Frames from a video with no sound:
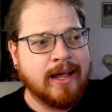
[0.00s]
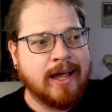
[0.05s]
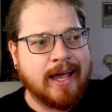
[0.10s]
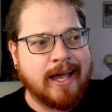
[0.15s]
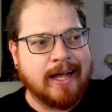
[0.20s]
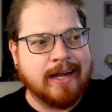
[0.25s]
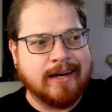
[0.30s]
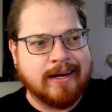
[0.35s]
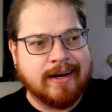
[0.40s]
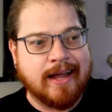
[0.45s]

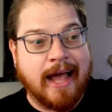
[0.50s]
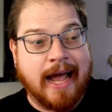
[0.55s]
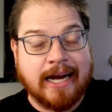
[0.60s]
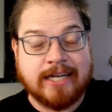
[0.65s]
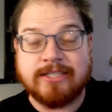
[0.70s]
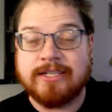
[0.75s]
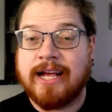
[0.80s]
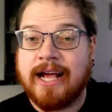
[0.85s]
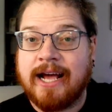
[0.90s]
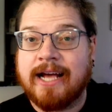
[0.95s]
and
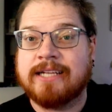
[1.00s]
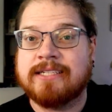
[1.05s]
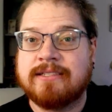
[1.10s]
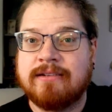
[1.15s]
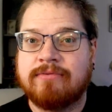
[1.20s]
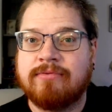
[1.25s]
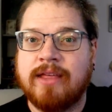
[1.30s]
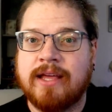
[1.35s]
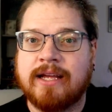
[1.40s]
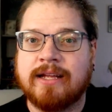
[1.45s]
actually asked
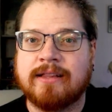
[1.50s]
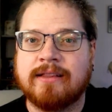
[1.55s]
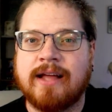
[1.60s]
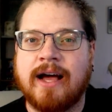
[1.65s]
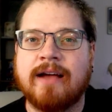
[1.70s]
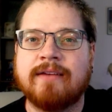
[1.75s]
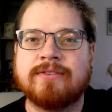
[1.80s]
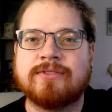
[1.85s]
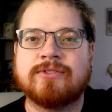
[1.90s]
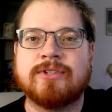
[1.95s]
if they can
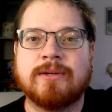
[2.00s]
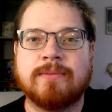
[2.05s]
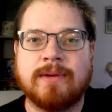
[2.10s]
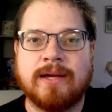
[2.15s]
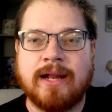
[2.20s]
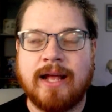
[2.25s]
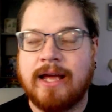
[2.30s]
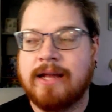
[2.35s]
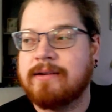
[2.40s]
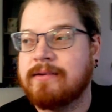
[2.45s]
live stream
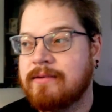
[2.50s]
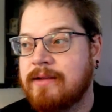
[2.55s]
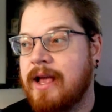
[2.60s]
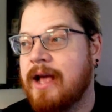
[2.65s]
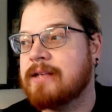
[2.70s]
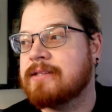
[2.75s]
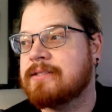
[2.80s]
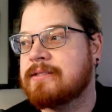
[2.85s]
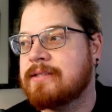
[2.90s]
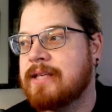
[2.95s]
it, and
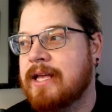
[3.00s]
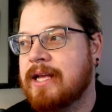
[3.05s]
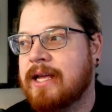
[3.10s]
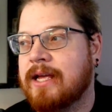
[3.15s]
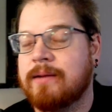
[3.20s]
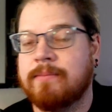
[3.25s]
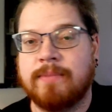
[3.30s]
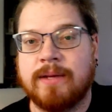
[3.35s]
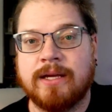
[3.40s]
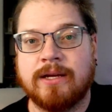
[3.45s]
yes, it
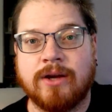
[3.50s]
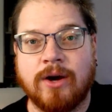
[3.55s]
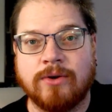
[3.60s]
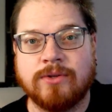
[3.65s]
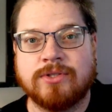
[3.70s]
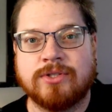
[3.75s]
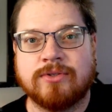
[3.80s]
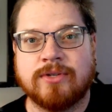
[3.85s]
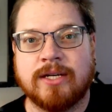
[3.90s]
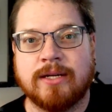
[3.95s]
can be
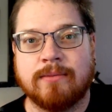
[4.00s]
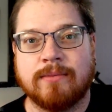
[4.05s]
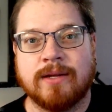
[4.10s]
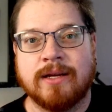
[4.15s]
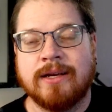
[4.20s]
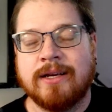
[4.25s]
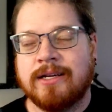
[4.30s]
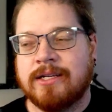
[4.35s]
co-streamed.